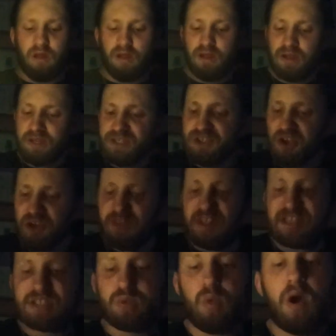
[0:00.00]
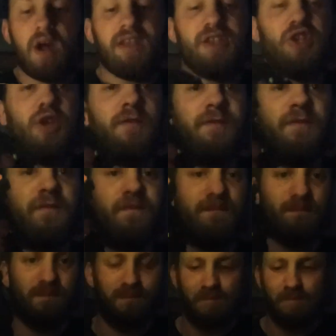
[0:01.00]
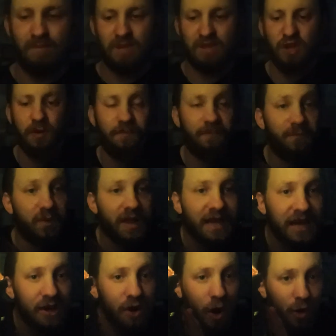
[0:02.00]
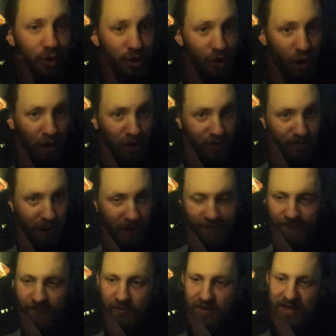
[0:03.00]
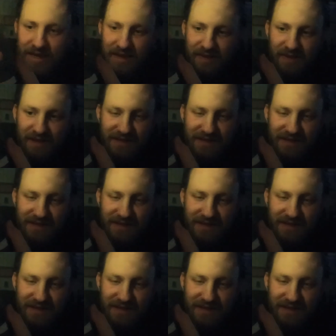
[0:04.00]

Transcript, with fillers: so this one, you, you flick it on and off by flicking this